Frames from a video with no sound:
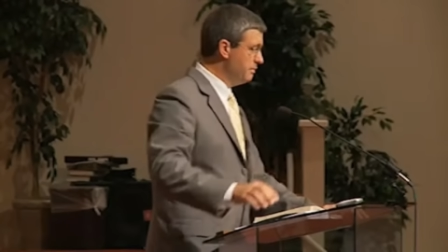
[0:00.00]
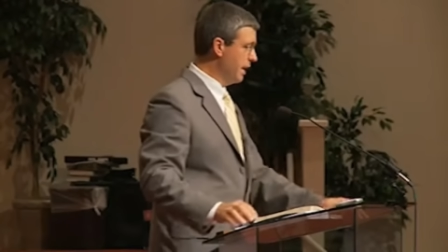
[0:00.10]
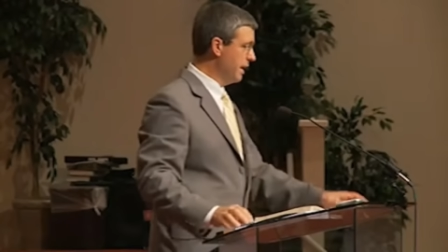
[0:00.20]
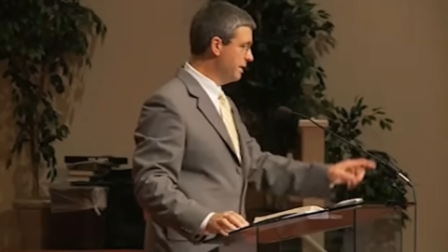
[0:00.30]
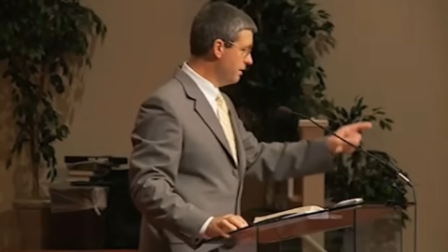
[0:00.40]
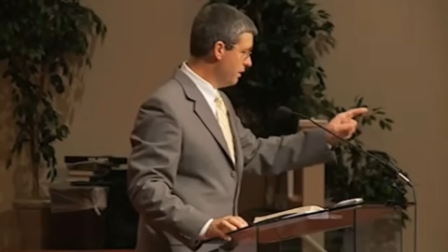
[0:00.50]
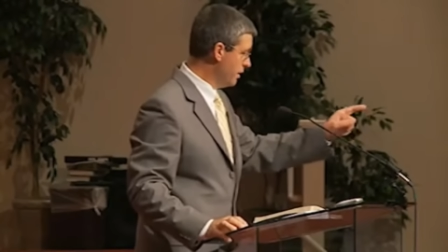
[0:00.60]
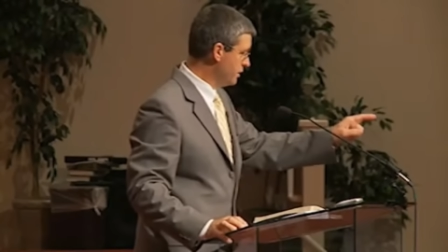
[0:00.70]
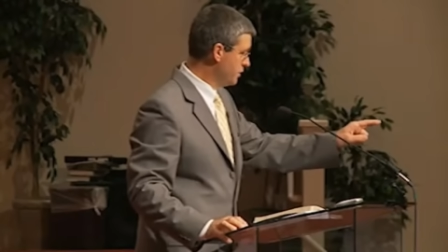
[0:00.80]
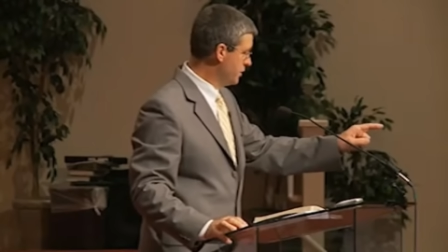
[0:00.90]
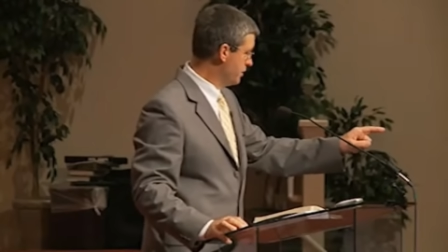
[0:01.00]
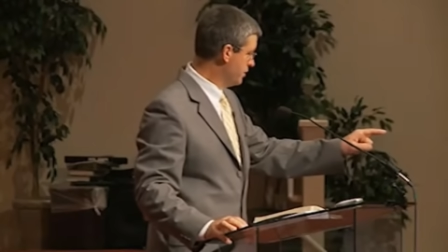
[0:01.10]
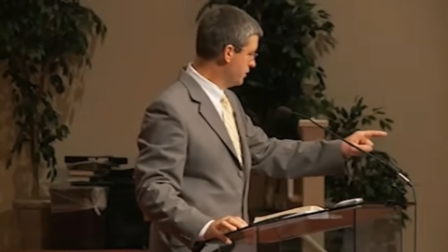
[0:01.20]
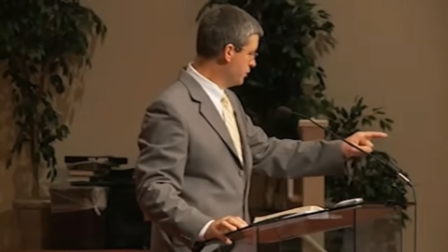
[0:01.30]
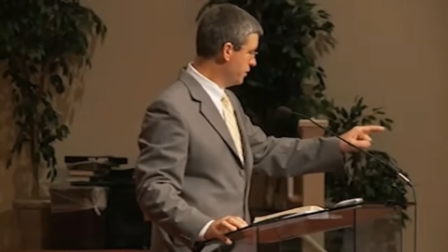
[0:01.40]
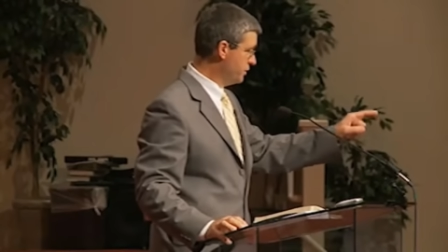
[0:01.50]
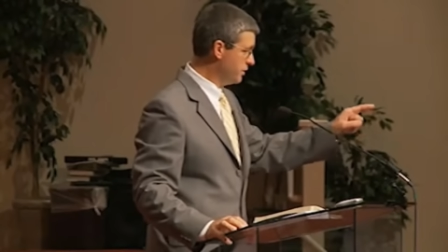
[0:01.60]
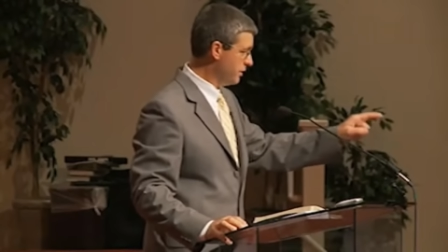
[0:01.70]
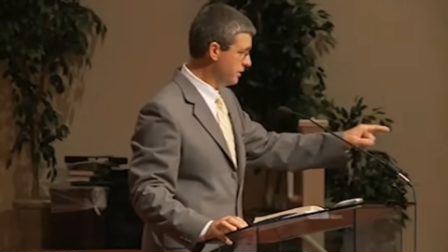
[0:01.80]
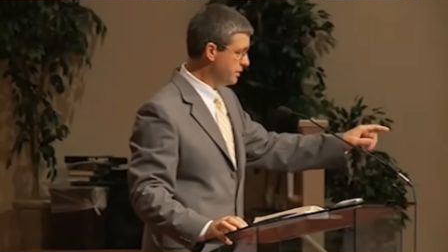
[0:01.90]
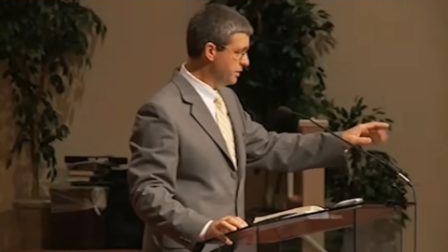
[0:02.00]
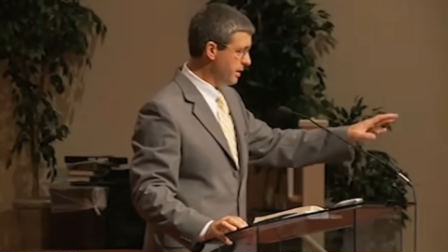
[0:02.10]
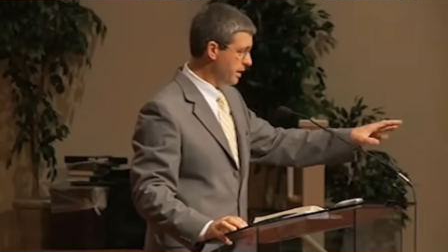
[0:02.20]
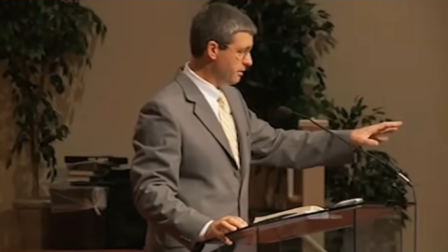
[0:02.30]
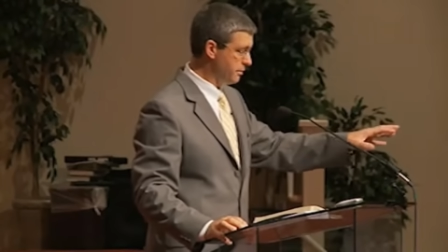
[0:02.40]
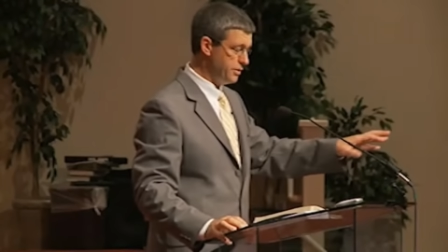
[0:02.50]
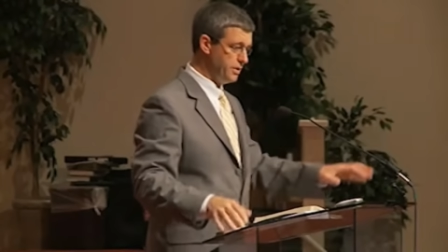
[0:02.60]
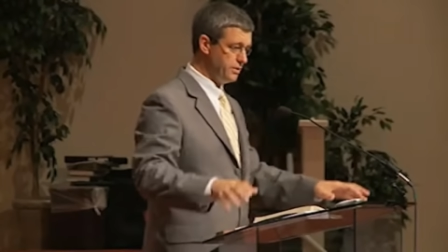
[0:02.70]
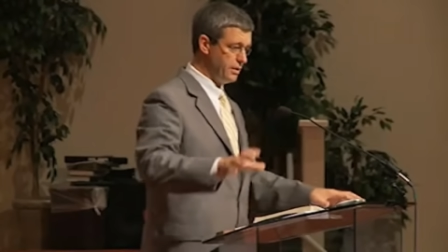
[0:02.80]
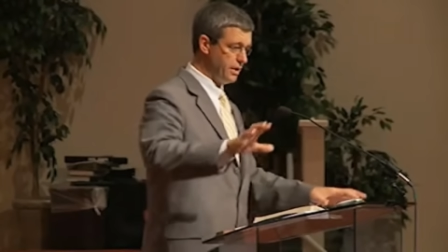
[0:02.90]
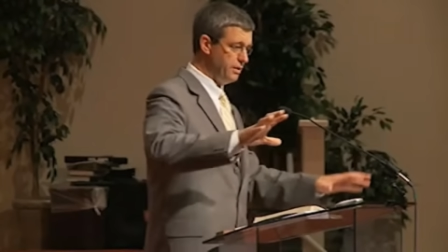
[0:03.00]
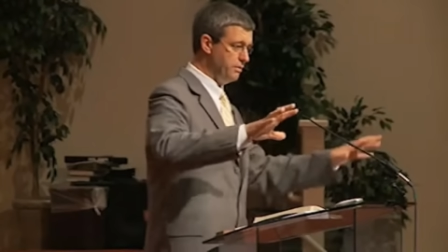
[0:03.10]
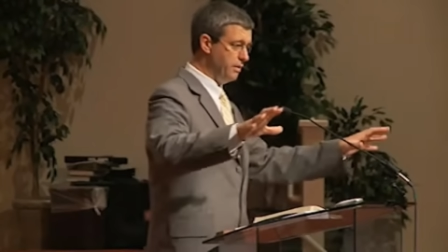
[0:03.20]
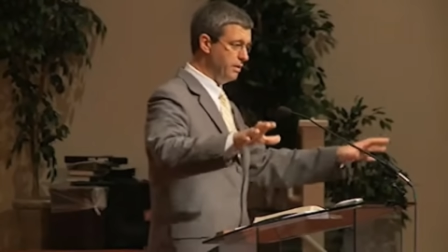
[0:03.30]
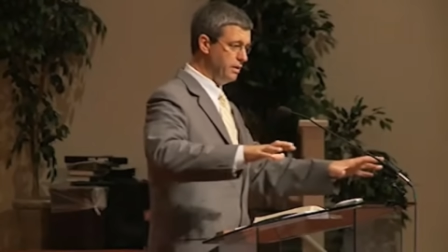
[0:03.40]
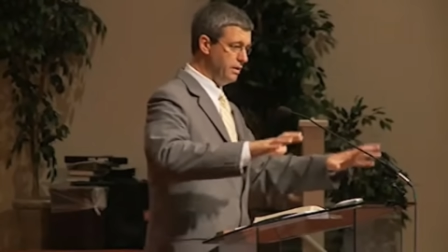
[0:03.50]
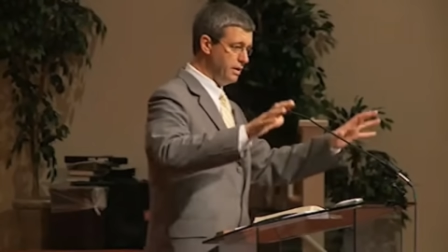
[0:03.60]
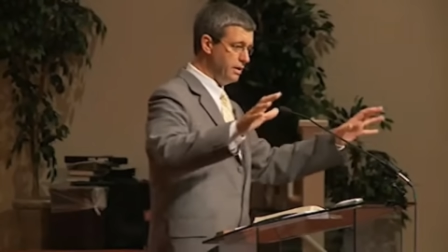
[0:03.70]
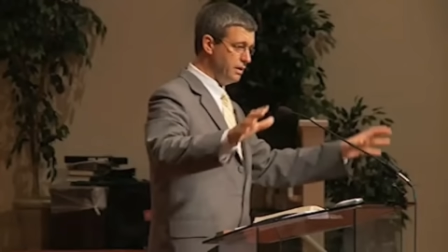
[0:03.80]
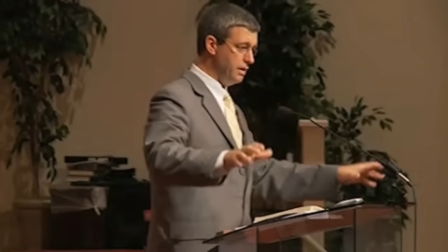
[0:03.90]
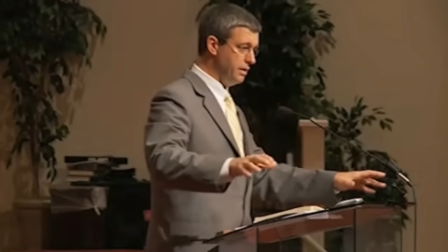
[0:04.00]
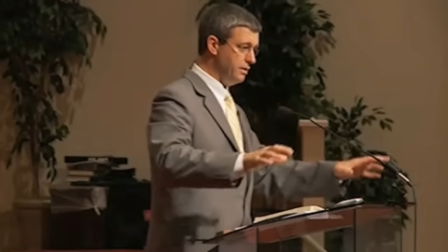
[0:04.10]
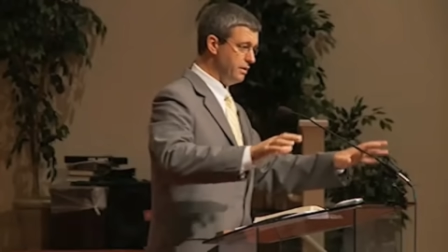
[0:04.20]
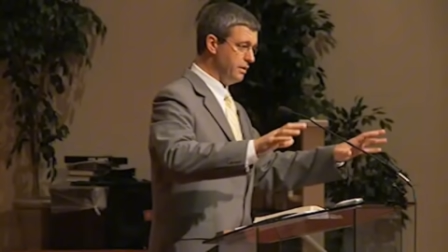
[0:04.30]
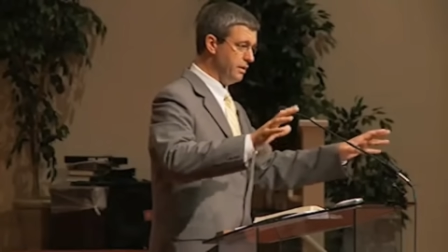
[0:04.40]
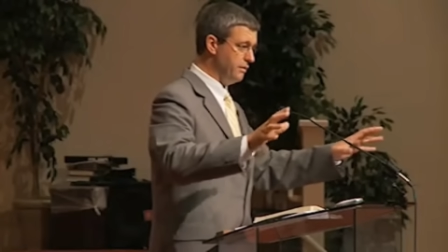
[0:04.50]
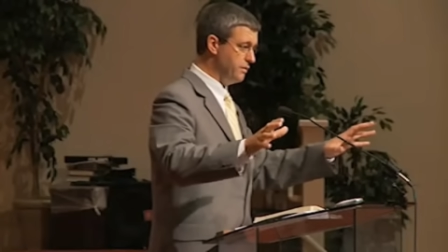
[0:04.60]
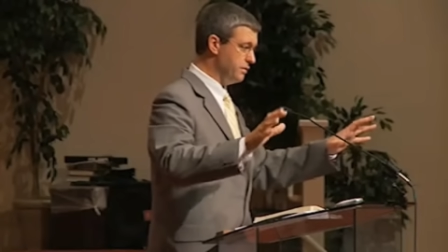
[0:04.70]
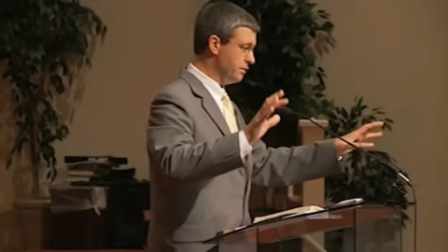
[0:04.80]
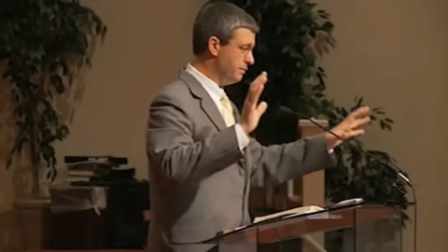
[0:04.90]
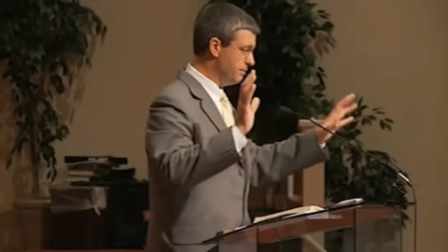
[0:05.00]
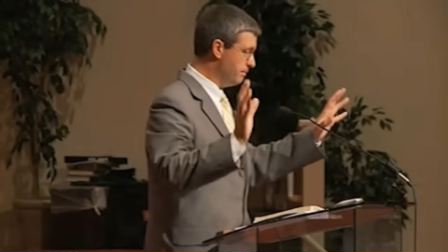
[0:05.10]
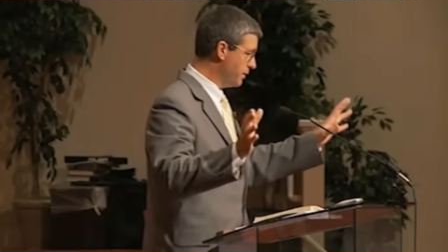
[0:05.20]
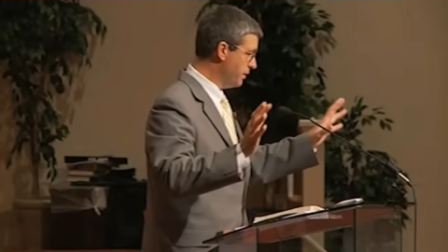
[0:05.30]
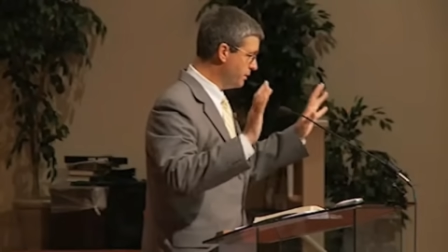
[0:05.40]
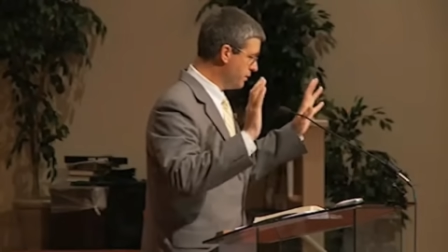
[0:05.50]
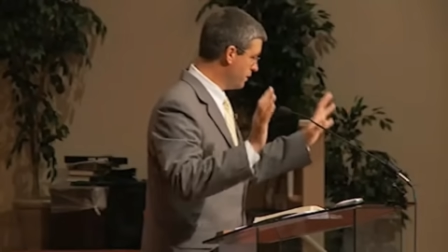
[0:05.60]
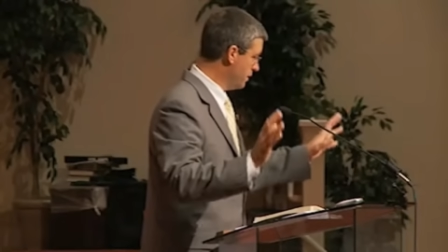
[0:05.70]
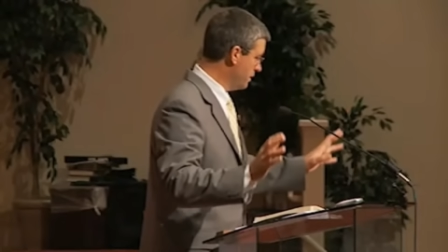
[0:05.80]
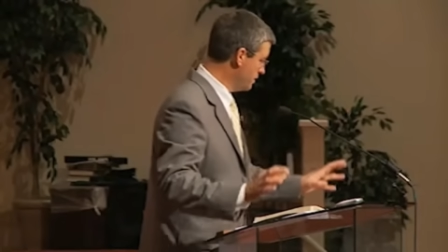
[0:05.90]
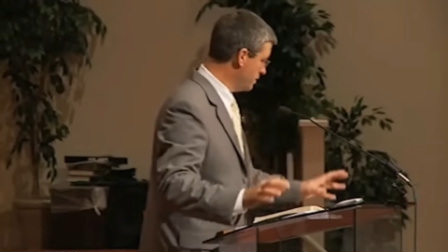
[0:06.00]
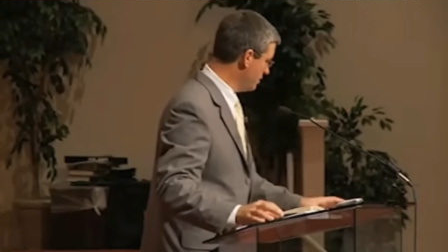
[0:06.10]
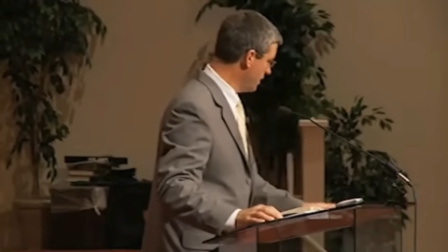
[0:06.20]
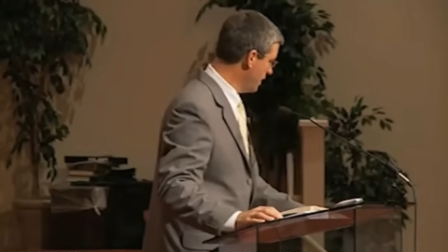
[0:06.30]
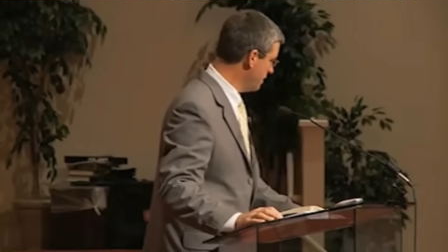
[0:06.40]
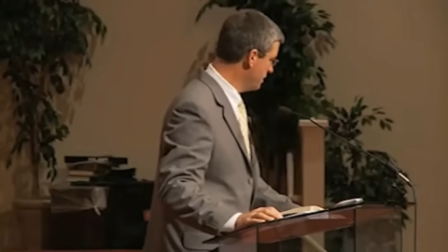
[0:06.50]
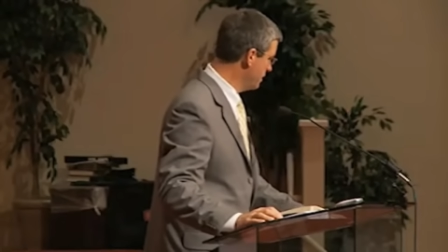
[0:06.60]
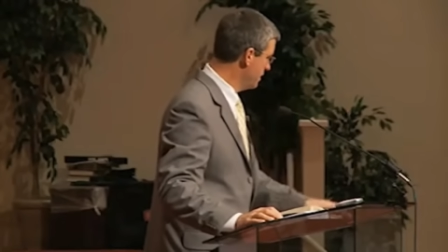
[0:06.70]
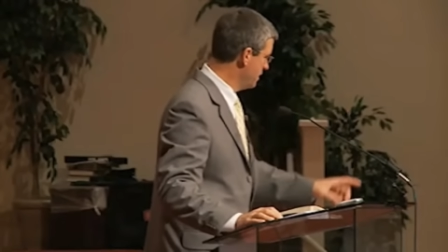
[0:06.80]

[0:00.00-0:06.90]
by and large, the churches are democracies, and I don't want to get into the ifs or pros or cons of that.